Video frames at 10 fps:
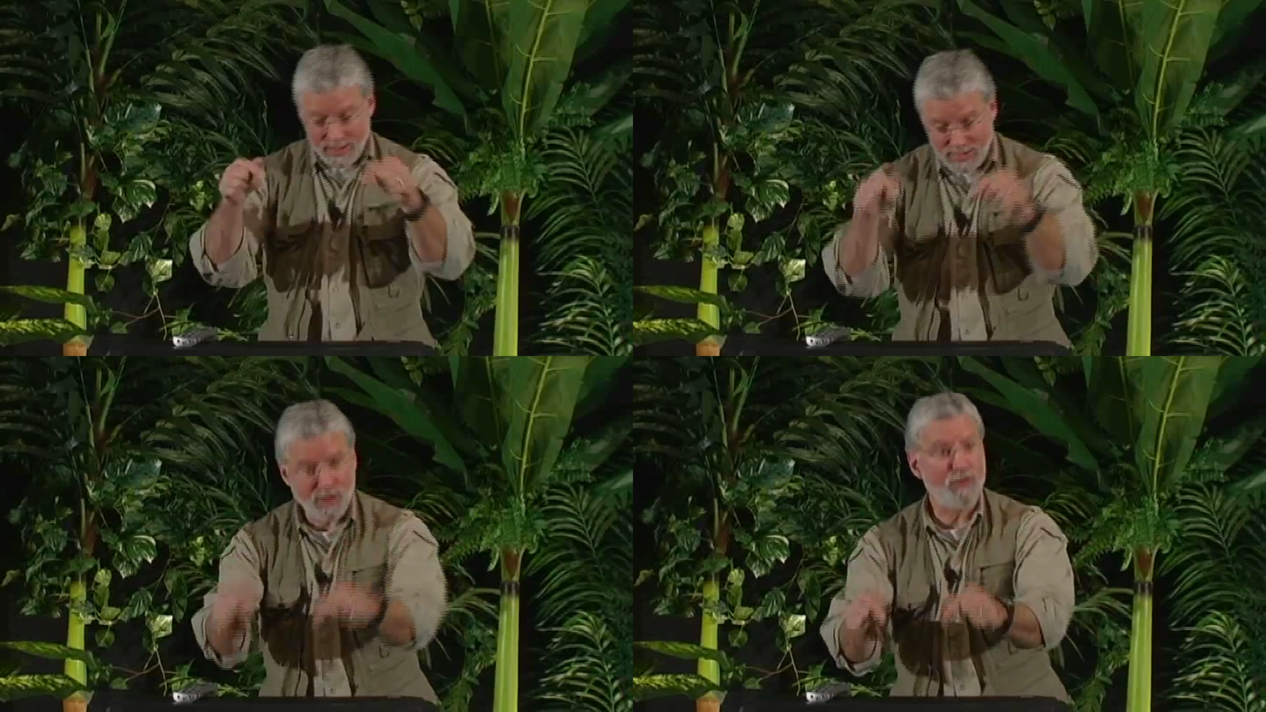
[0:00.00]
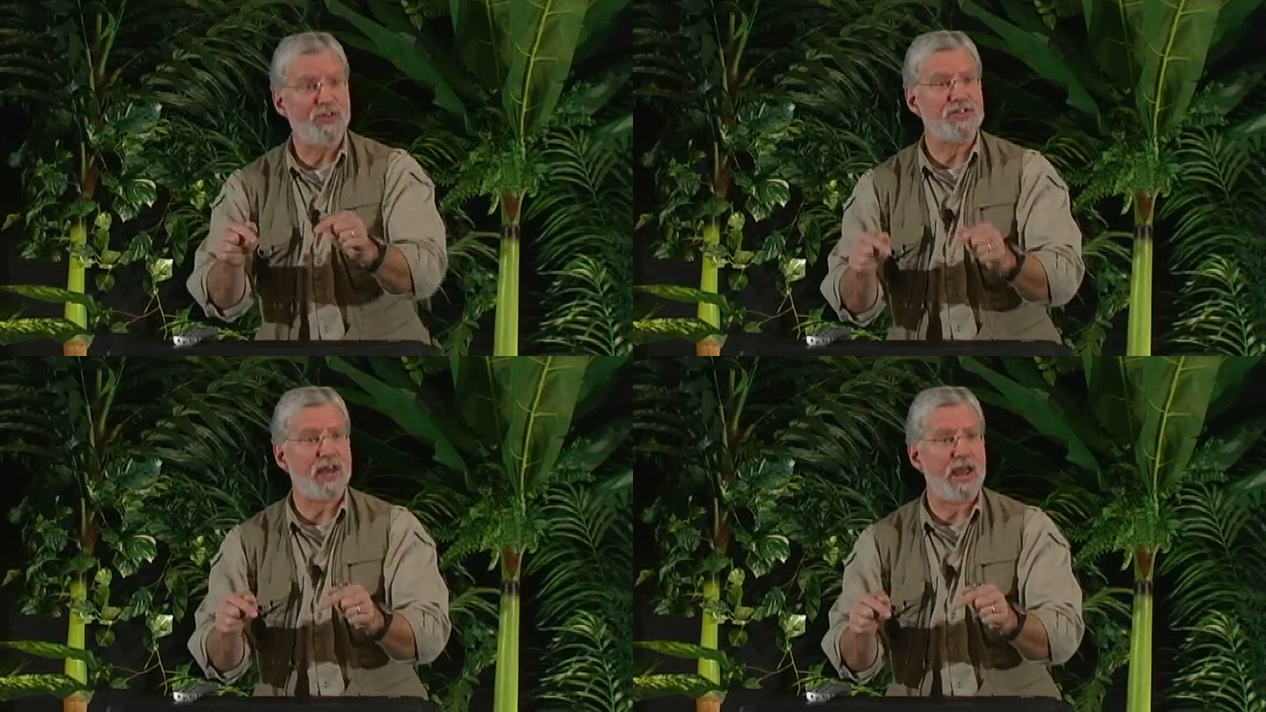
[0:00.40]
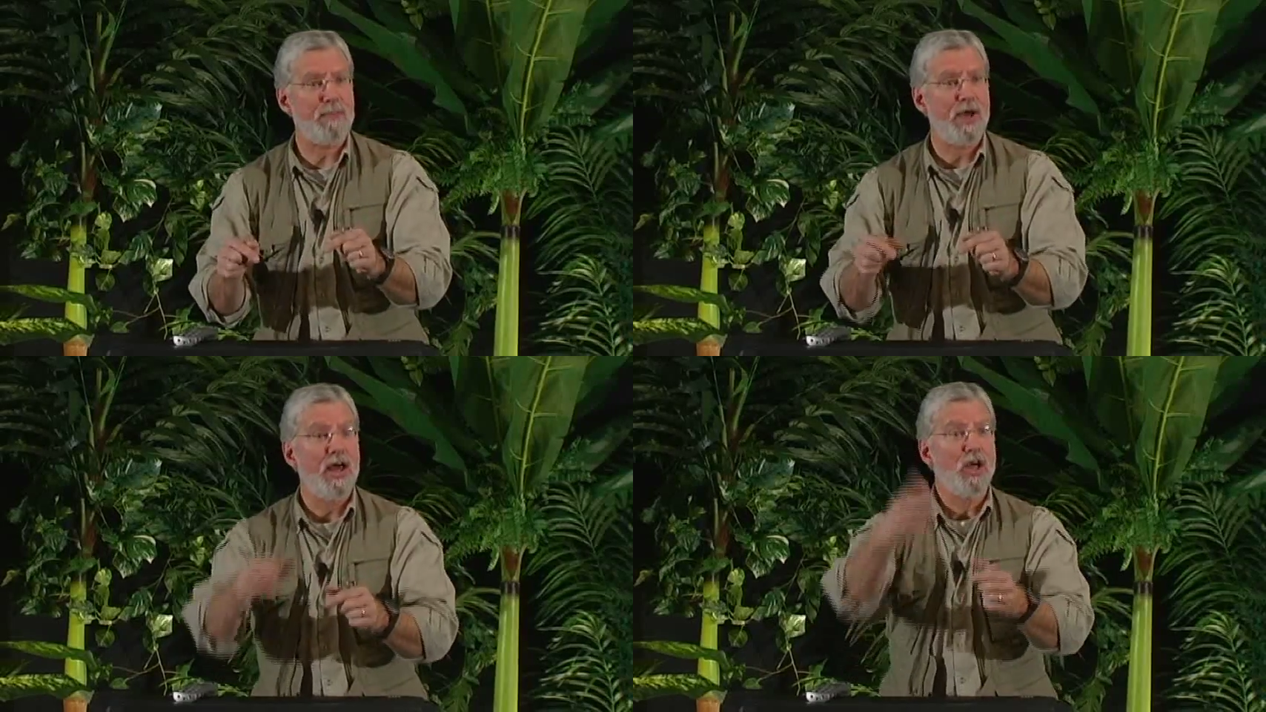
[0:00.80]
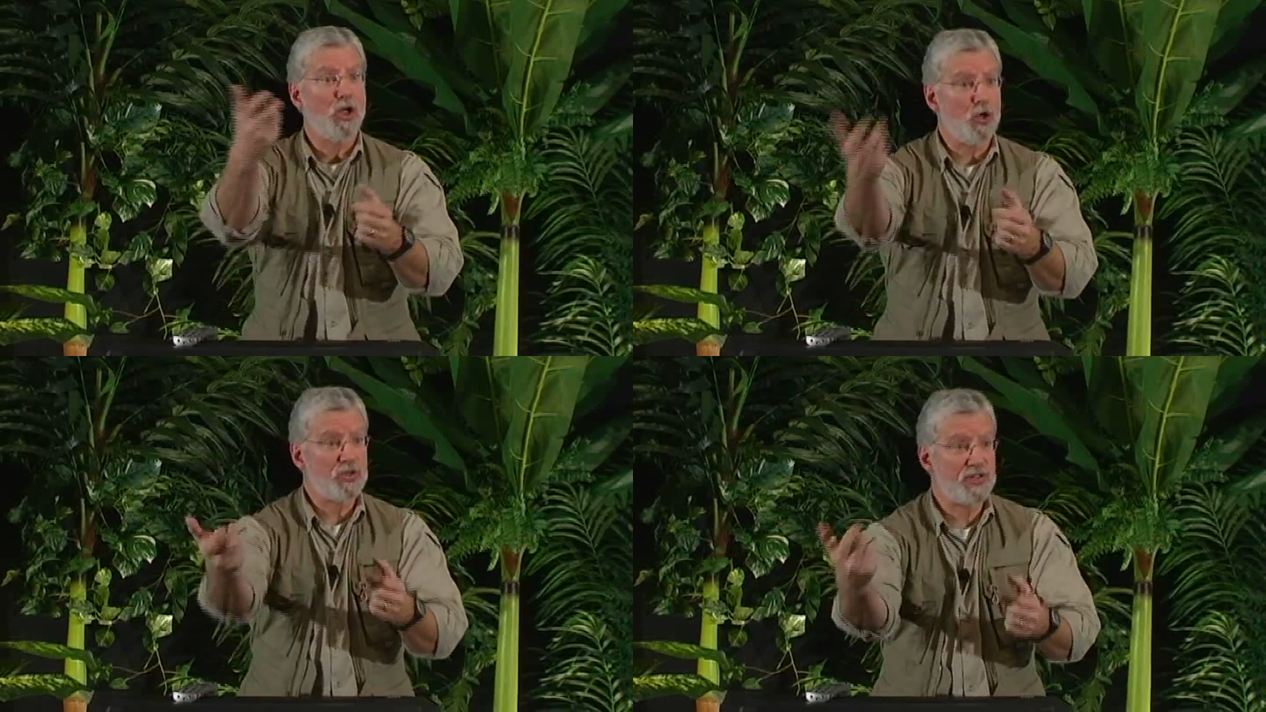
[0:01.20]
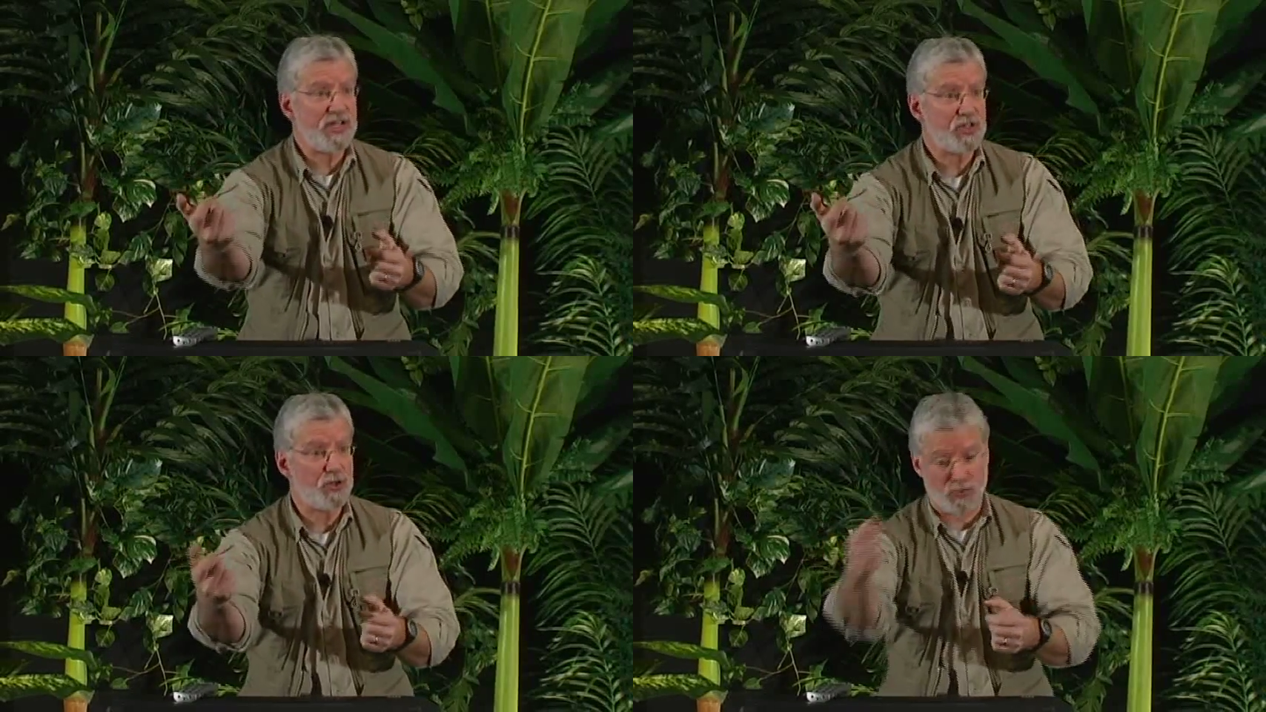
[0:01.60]
killed this ape, used
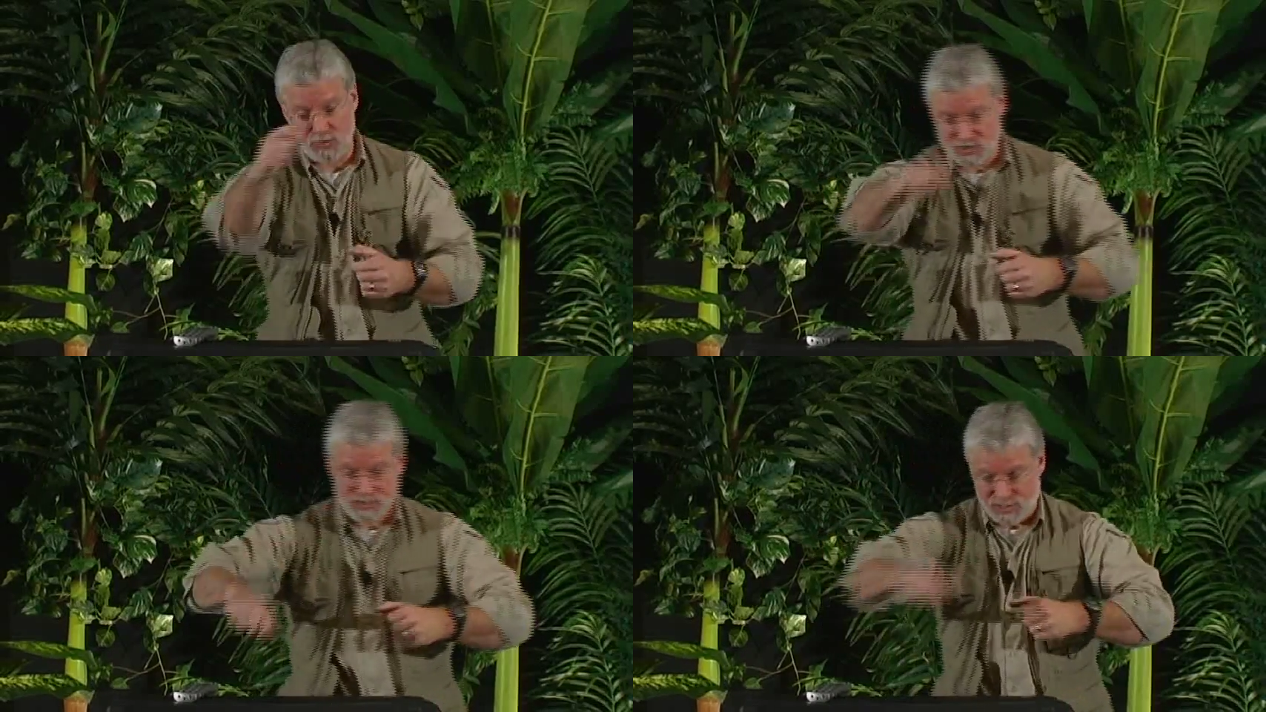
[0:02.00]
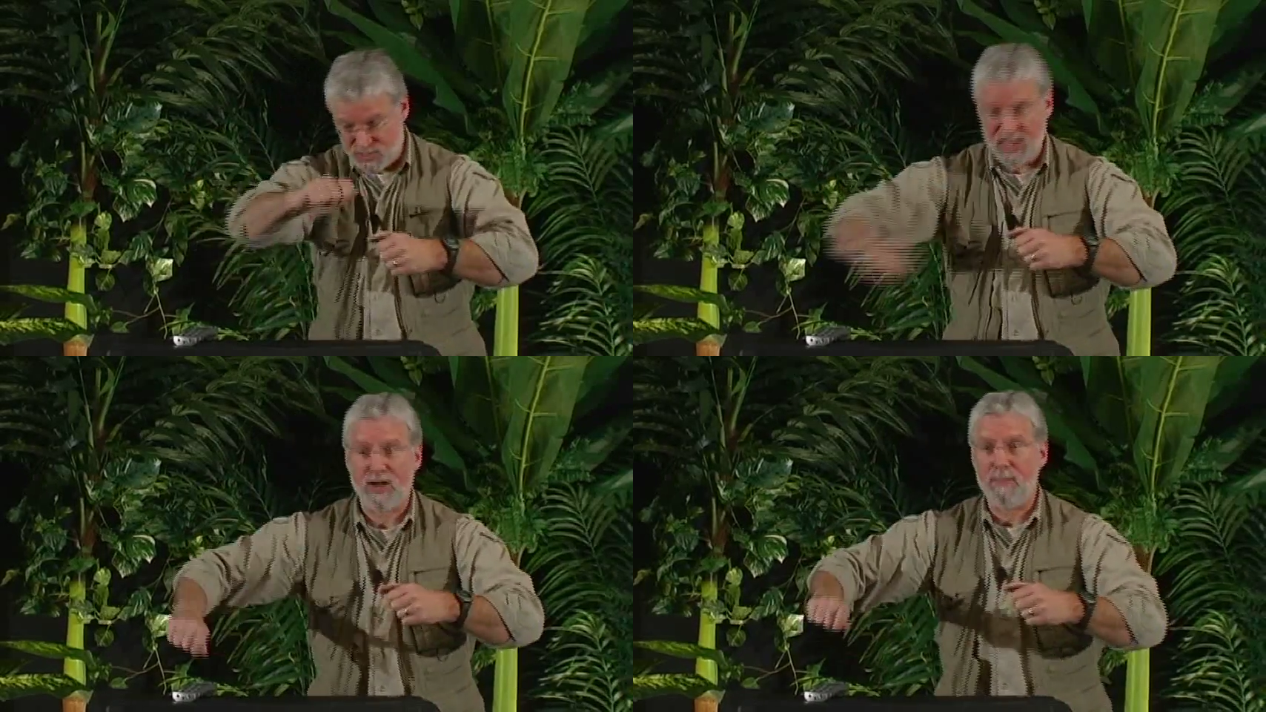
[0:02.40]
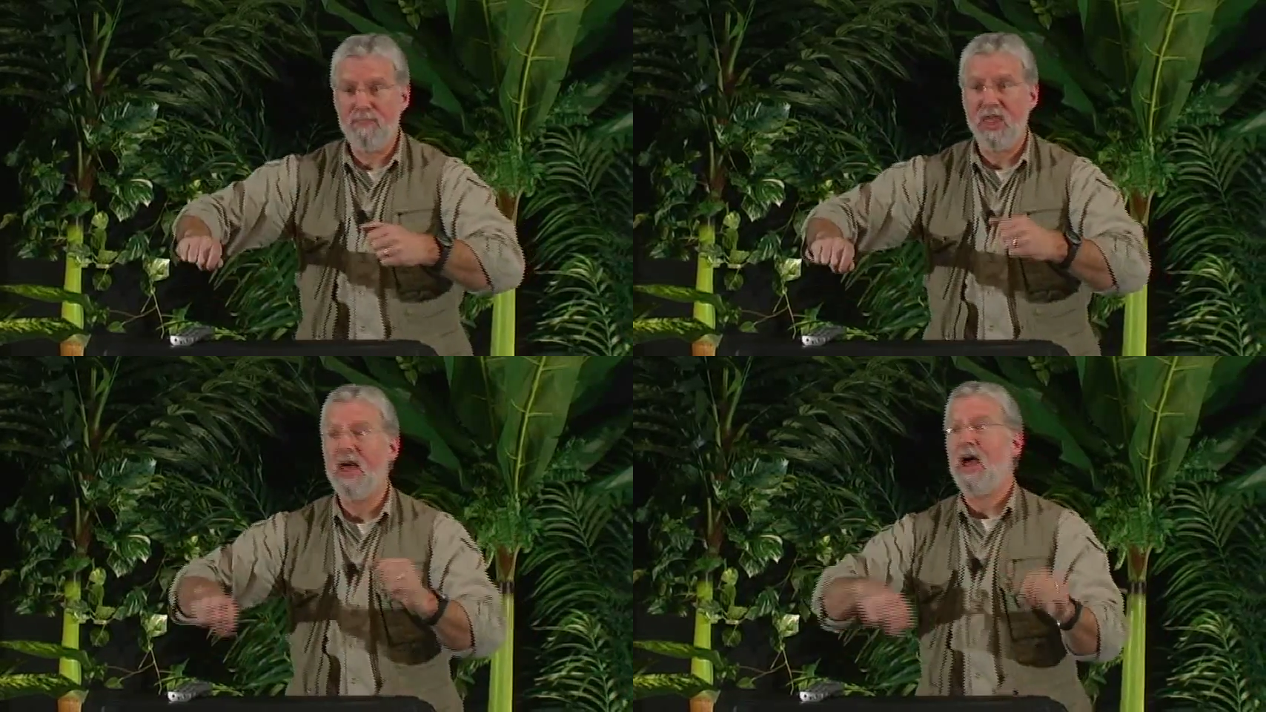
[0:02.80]
these tools to skin him,